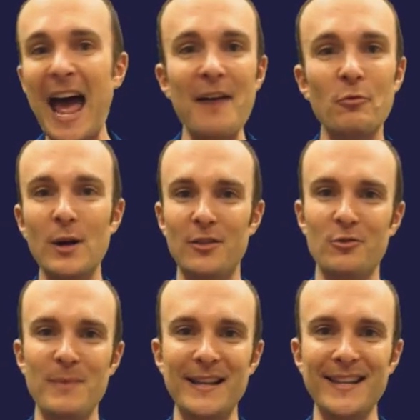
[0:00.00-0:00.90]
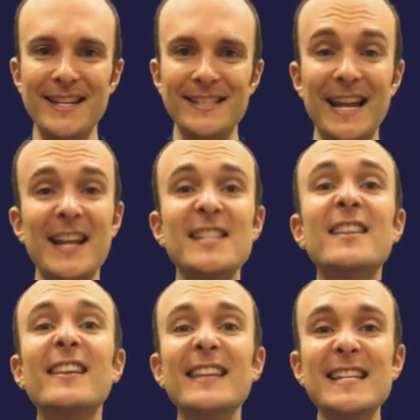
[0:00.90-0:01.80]
halfway through my list, and it's
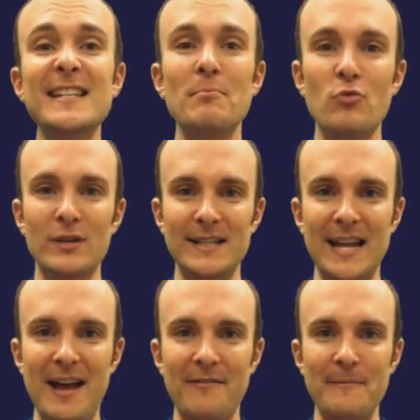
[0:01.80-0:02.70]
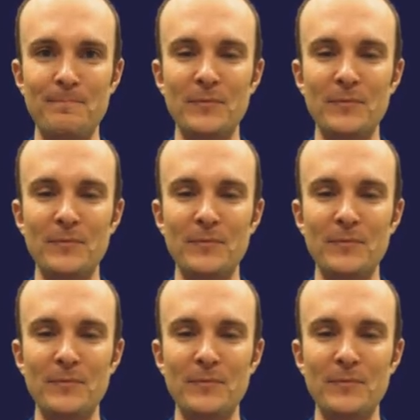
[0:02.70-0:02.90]
the least important half.